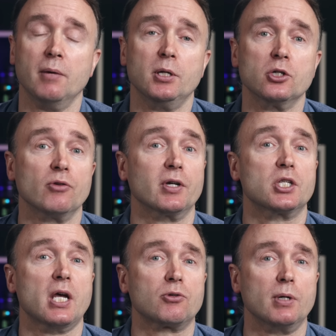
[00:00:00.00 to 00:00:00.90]
images of
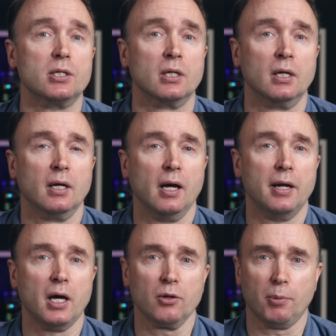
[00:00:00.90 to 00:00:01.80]
accessories
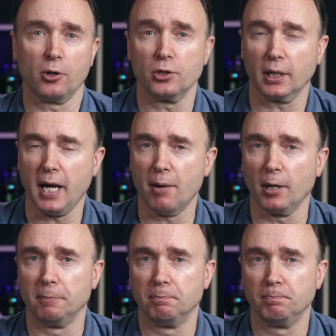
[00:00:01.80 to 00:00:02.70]
and other parts of the camera.